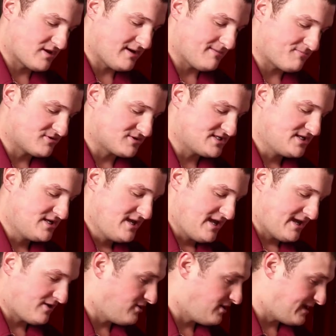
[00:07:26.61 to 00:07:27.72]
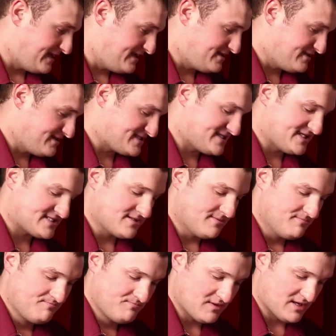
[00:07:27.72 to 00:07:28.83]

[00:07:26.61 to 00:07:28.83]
couplers and got into the system,